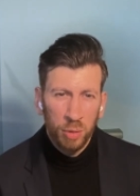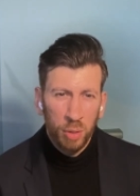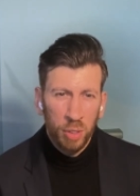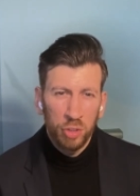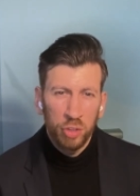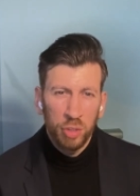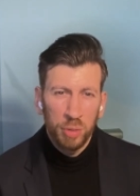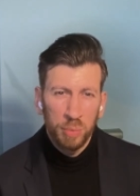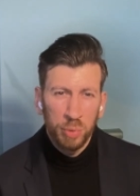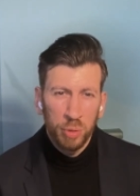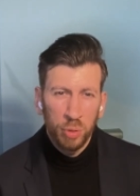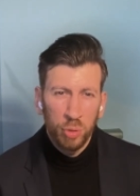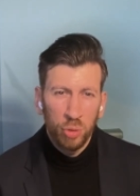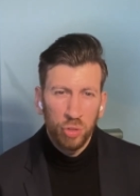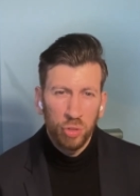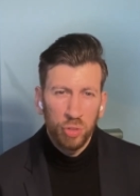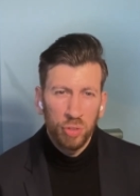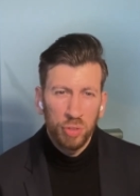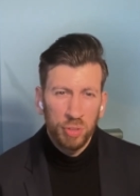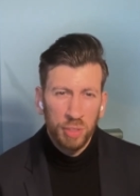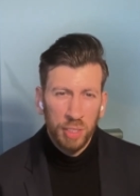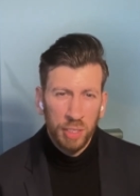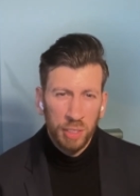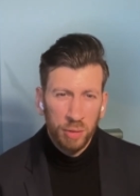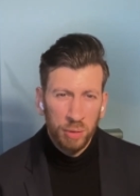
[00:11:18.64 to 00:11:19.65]

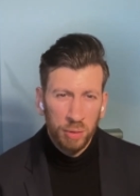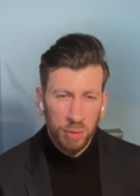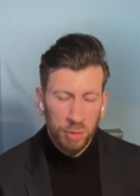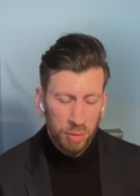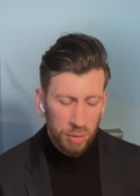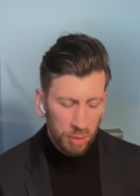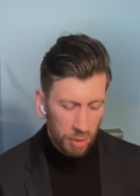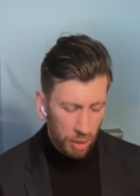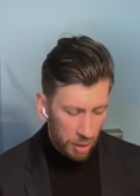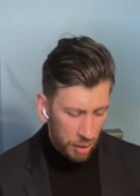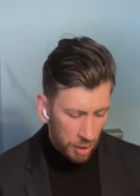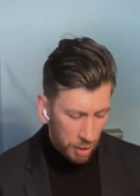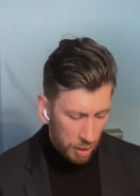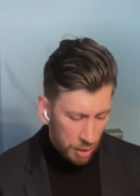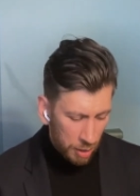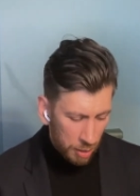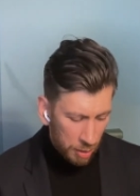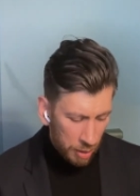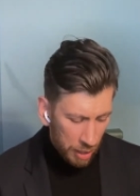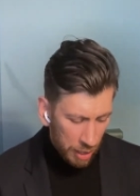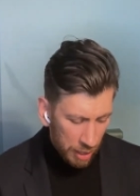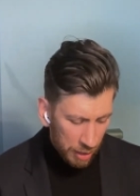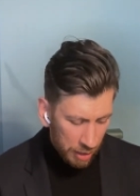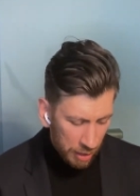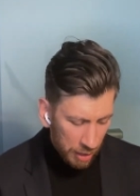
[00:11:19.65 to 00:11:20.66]
contributions I could.
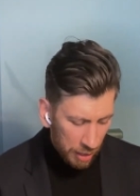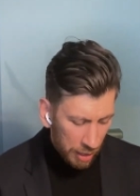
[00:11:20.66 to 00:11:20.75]
And